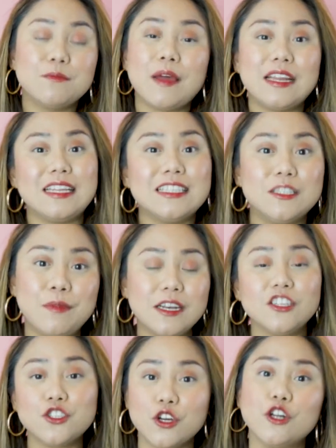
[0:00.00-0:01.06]
but it's
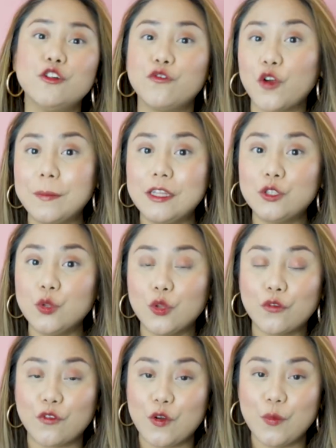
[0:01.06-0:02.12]
been a struggle for me to
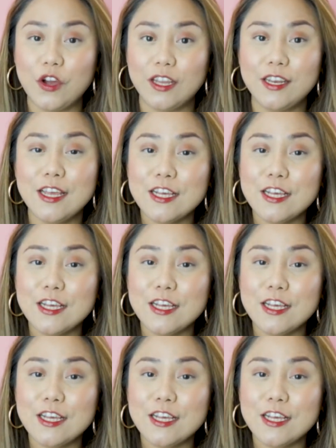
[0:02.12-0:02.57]
look for one.